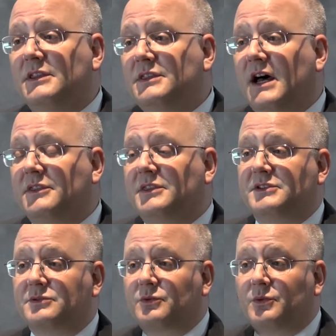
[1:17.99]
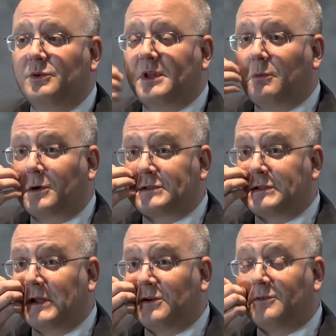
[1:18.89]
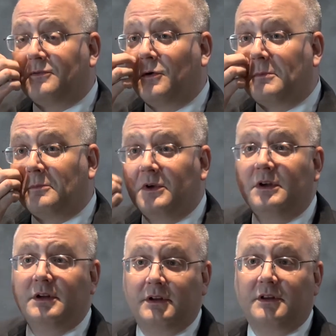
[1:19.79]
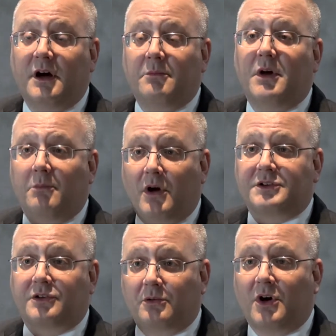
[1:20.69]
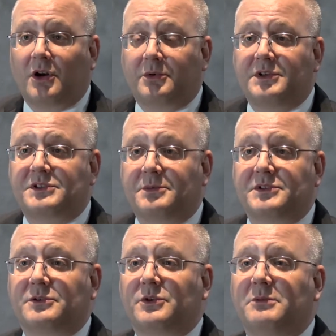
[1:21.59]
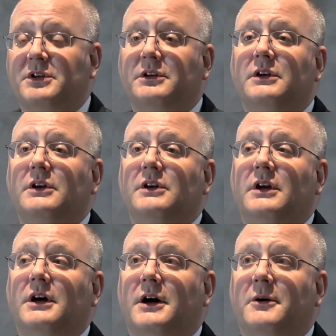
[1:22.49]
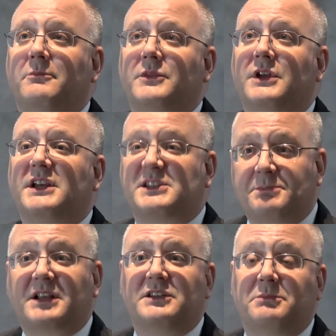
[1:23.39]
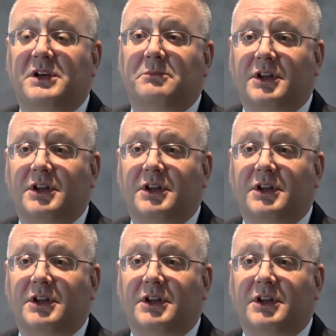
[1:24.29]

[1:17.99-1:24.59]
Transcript: That this group that worked together to form a modular model participants agreement expected to be in